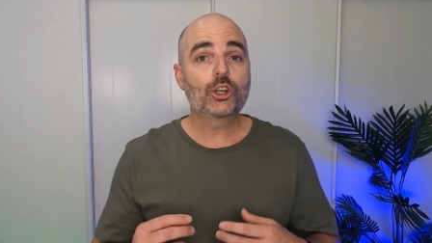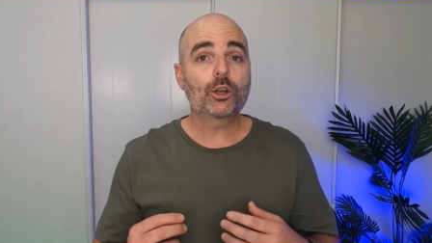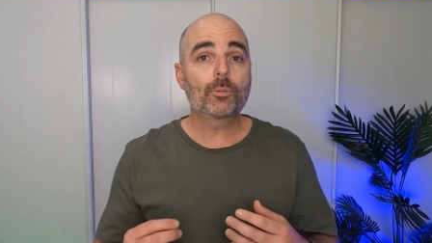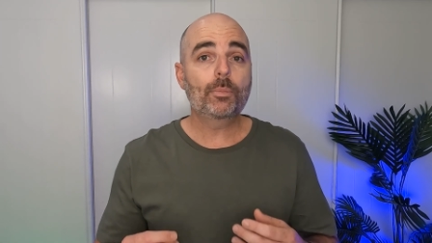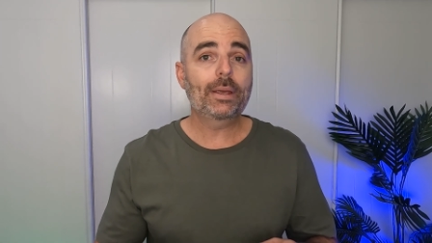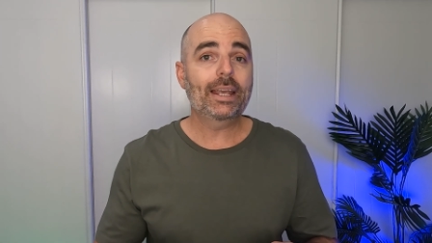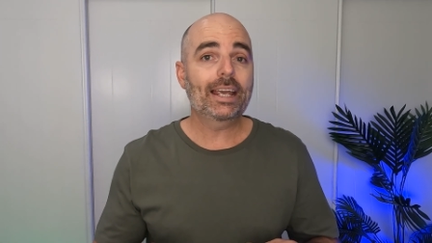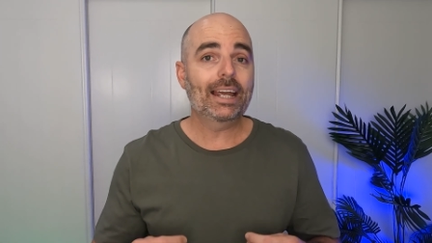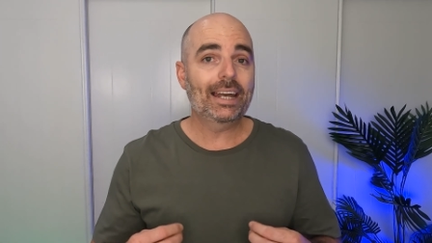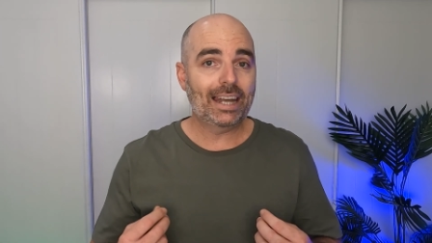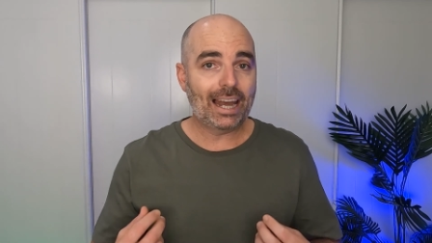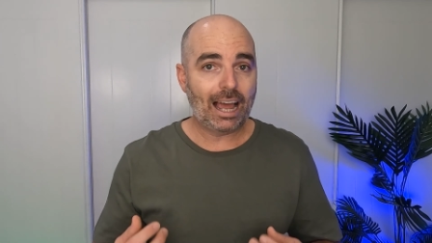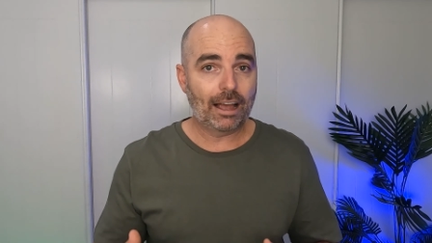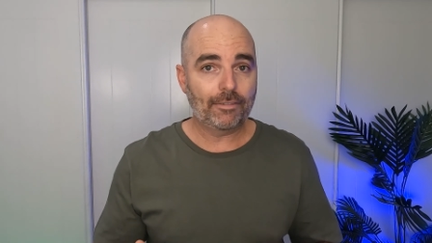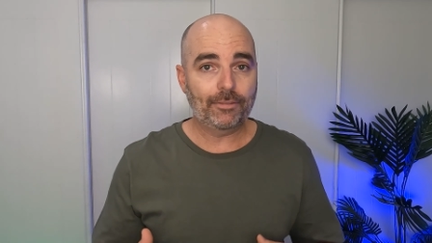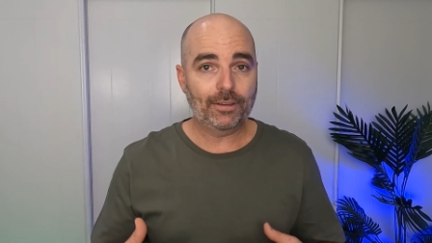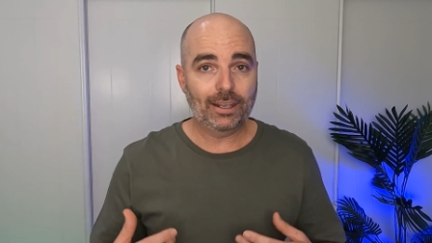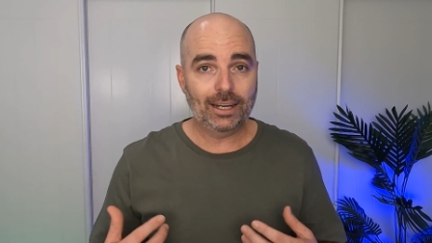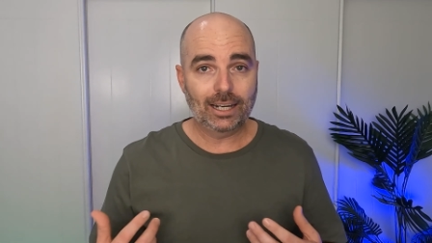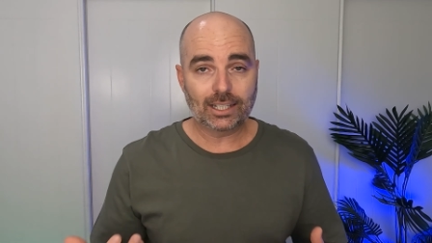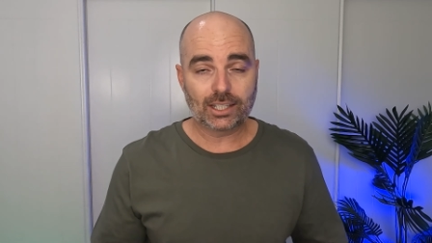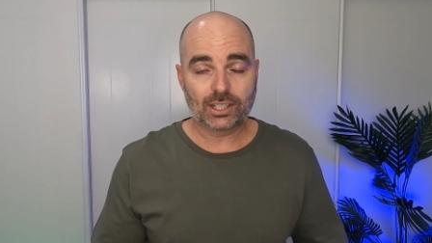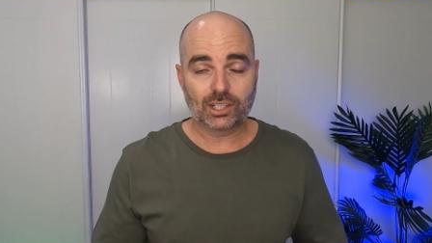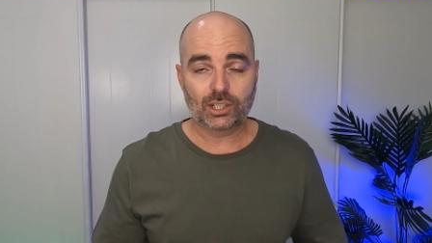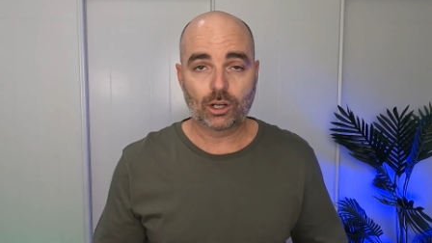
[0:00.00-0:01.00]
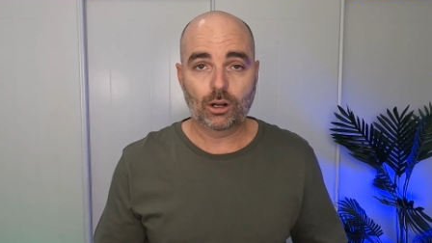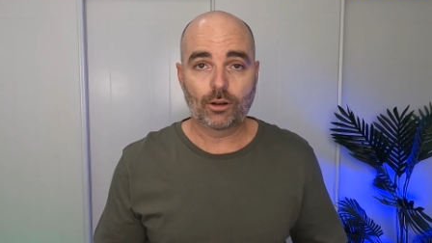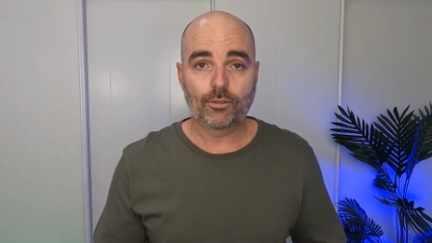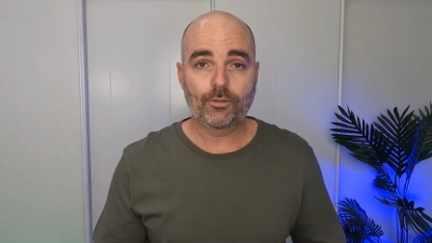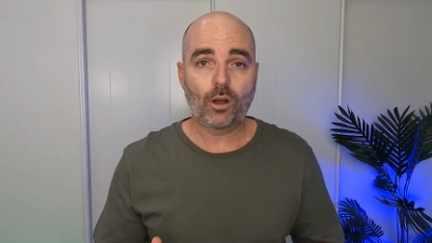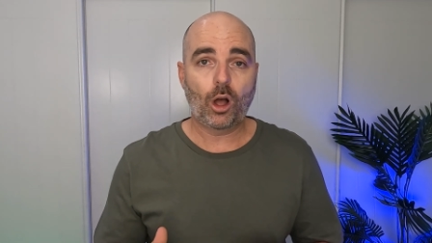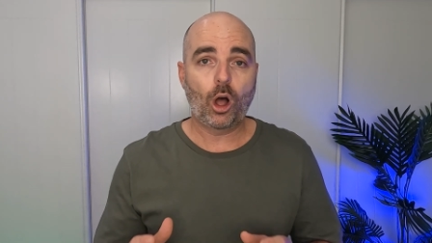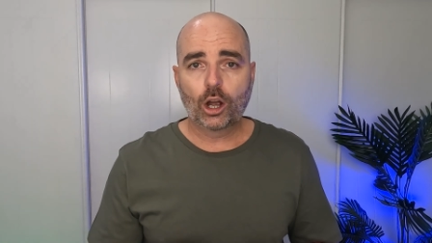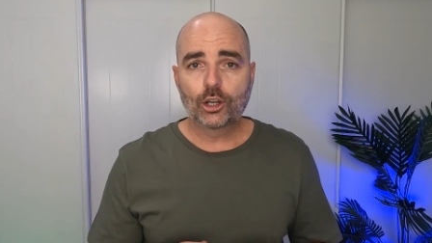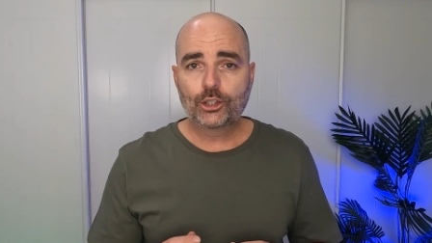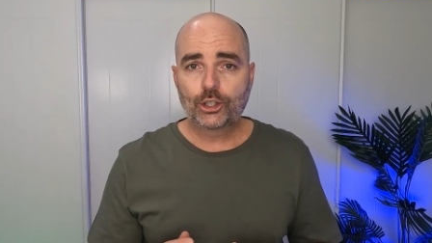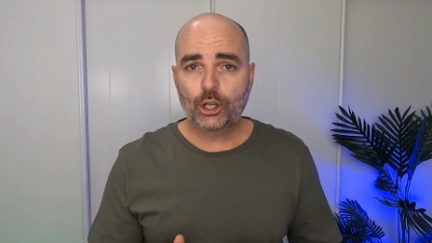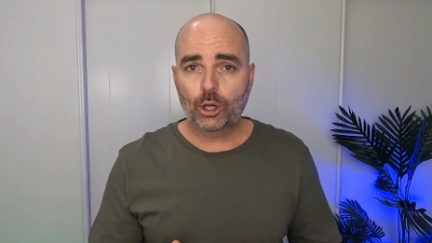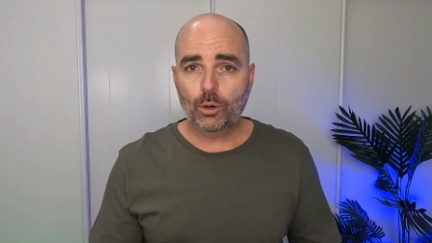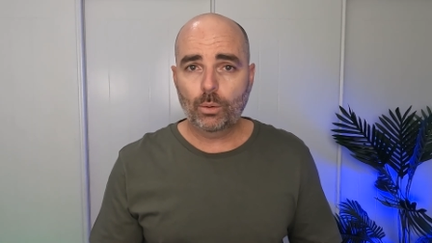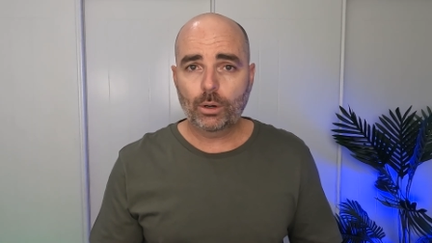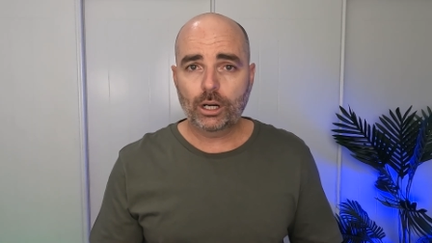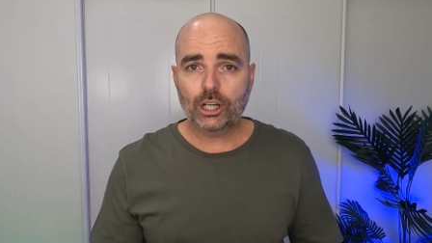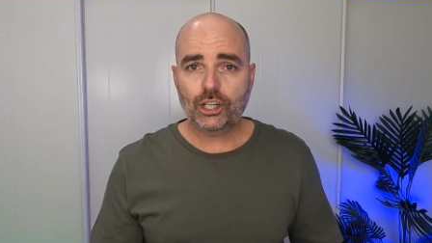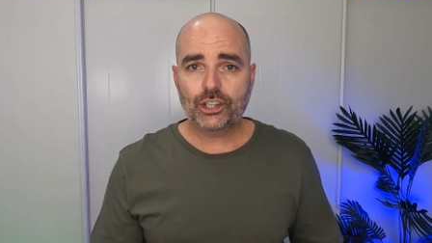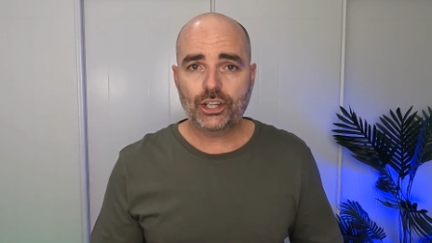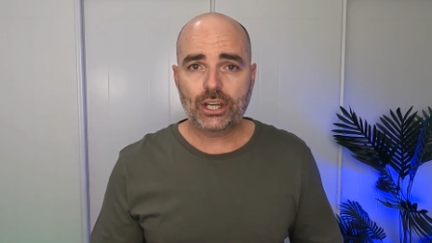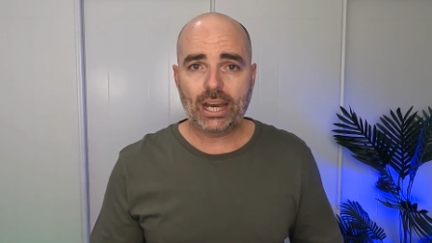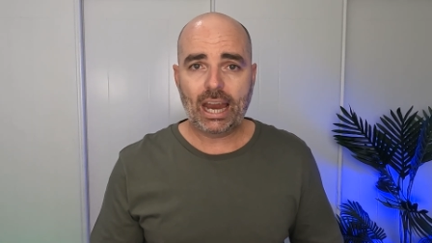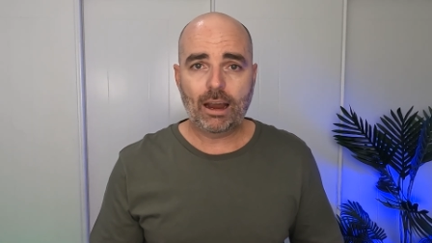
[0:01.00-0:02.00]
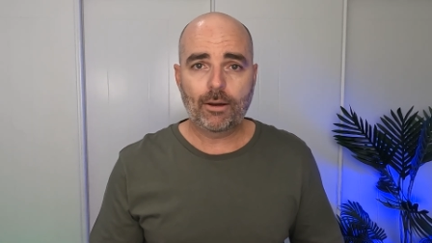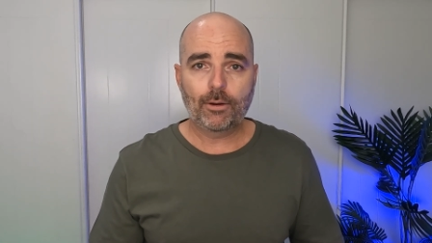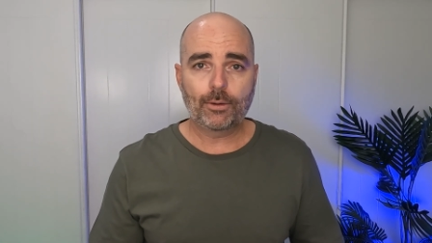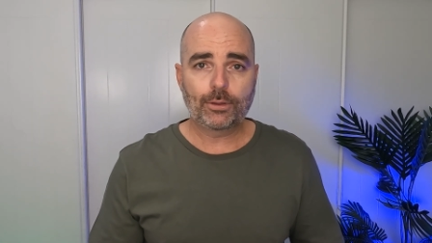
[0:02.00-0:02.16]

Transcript: should be enough in itself, I do want to share